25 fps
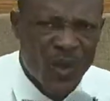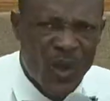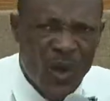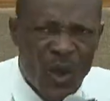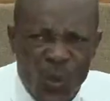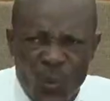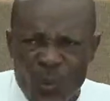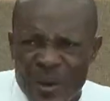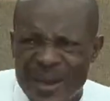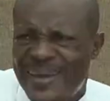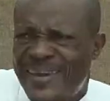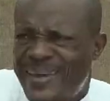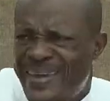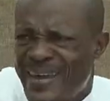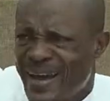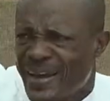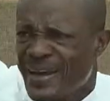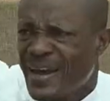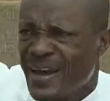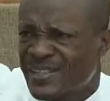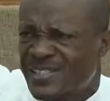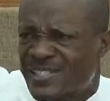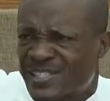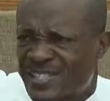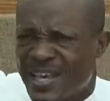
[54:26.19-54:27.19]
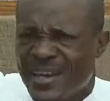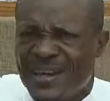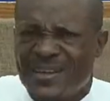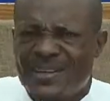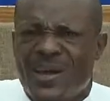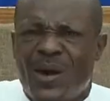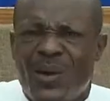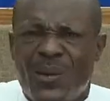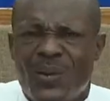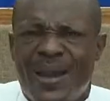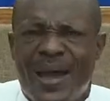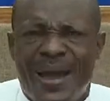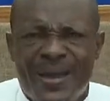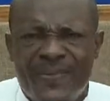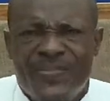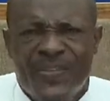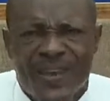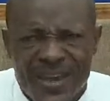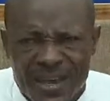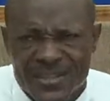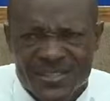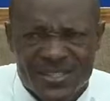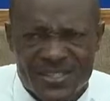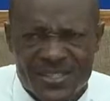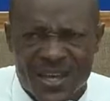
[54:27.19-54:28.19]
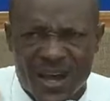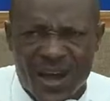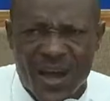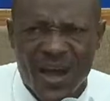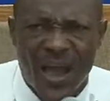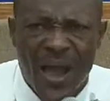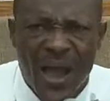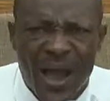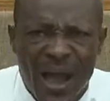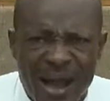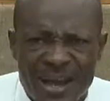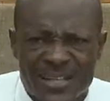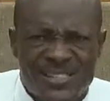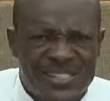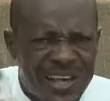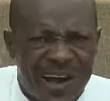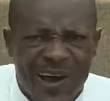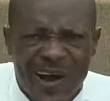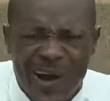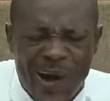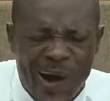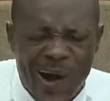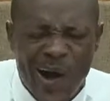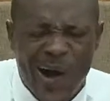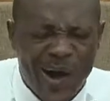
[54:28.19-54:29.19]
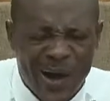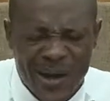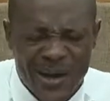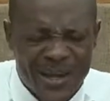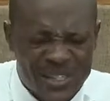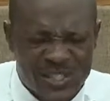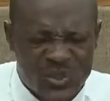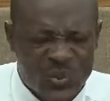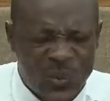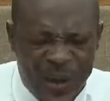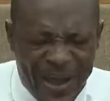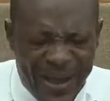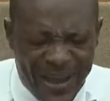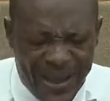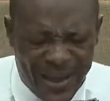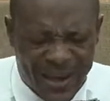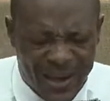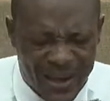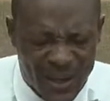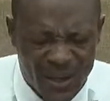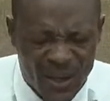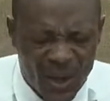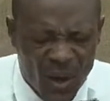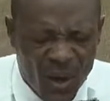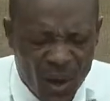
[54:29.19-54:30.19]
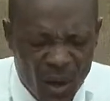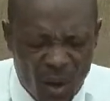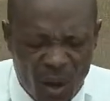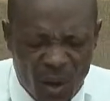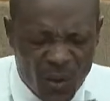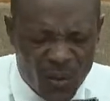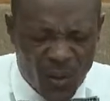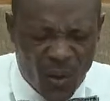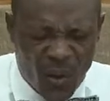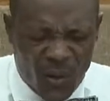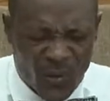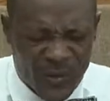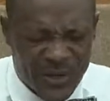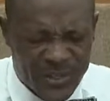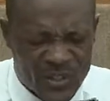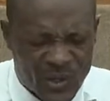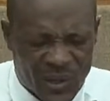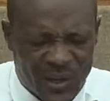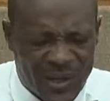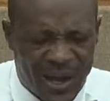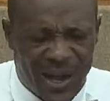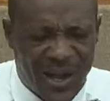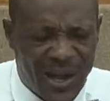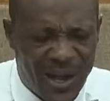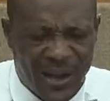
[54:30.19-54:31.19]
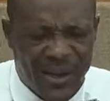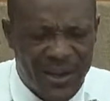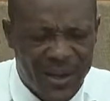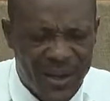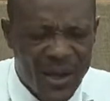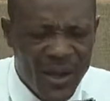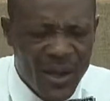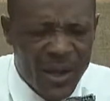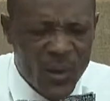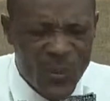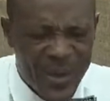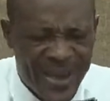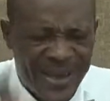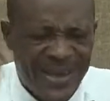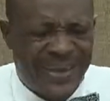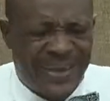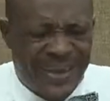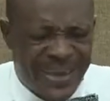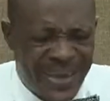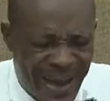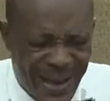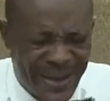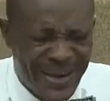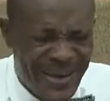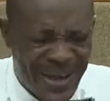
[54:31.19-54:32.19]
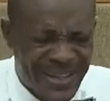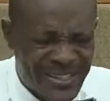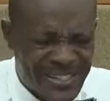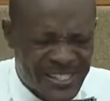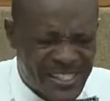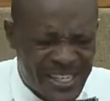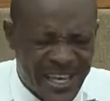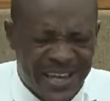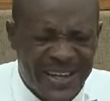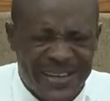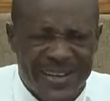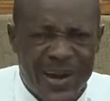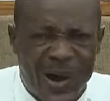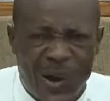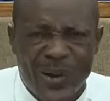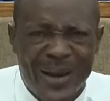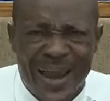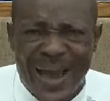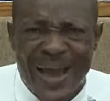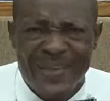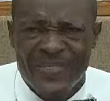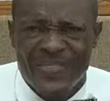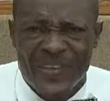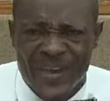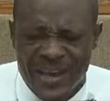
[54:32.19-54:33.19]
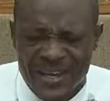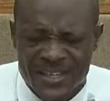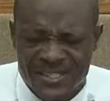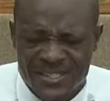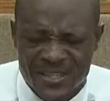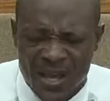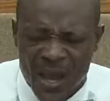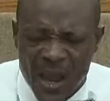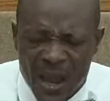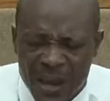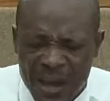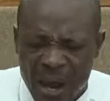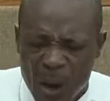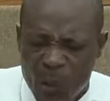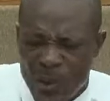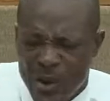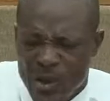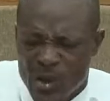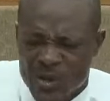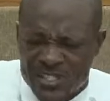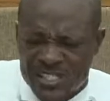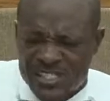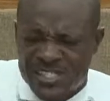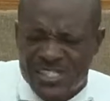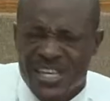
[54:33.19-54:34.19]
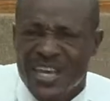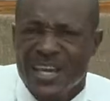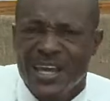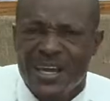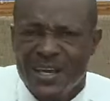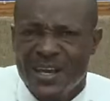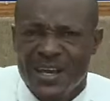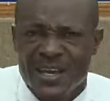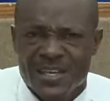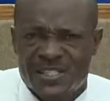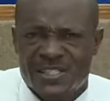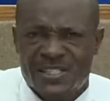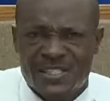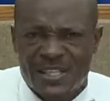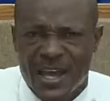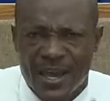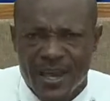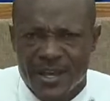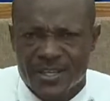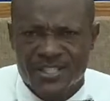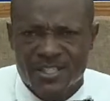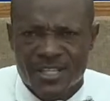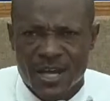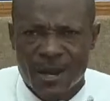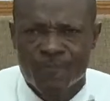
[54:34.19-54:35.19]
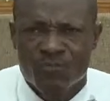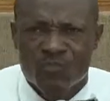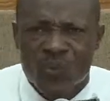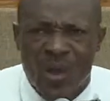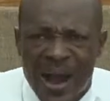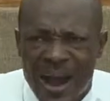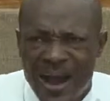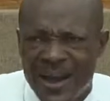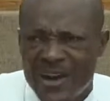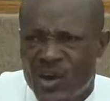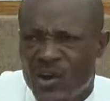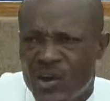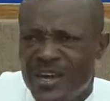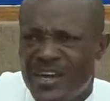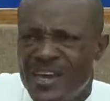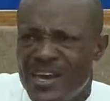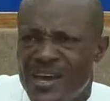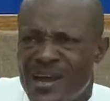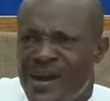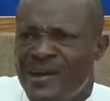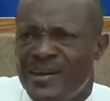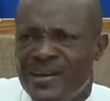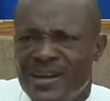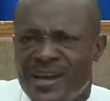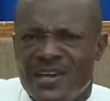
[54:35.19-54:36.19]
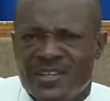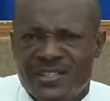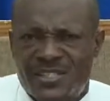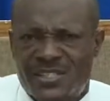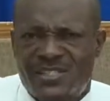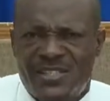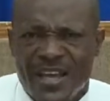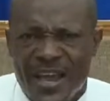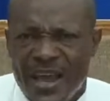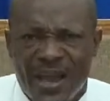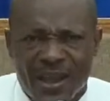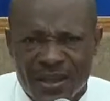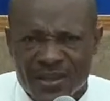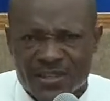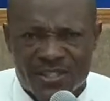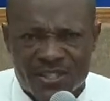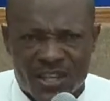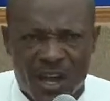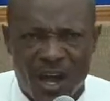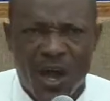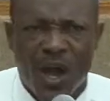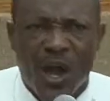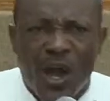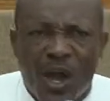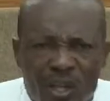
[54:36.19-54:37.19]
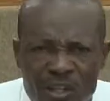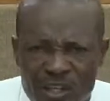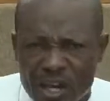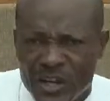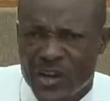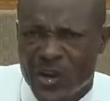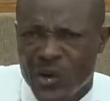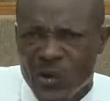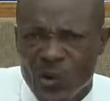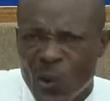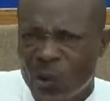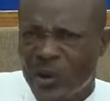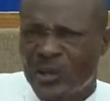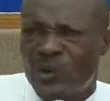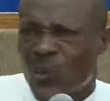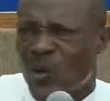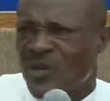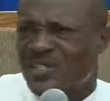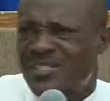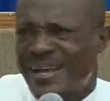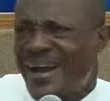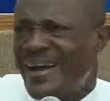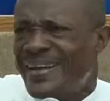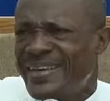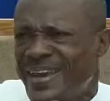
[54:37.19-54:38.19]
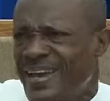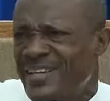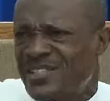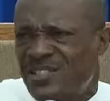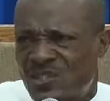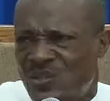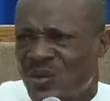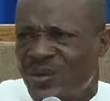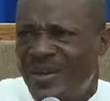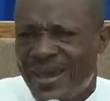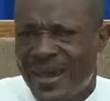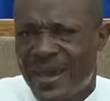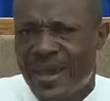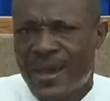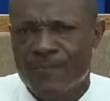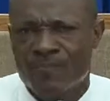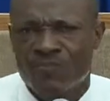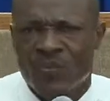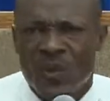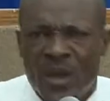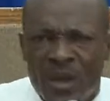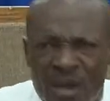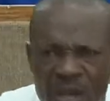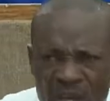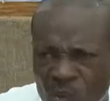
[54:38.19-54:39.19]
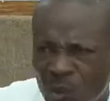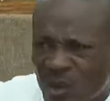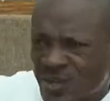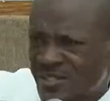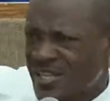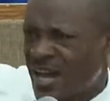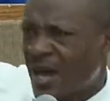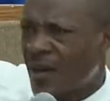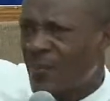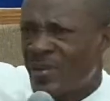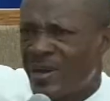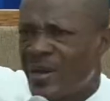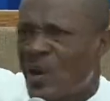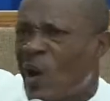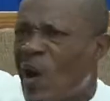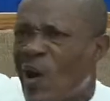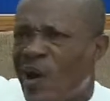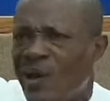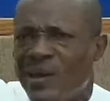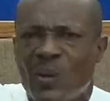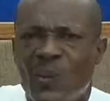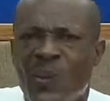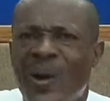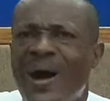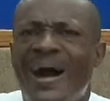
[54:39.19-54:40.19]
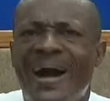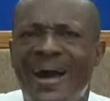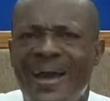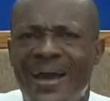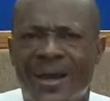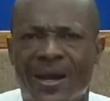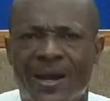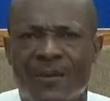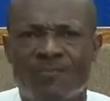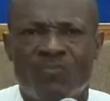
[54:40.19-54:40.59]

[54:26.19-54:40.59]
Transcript: We cannot sit down like this and say, all is well. Oh, glory to God. We cannot sit down like this. Because when you see these things and you hear these things, then you know it was not yesterday. It was not mean all the while.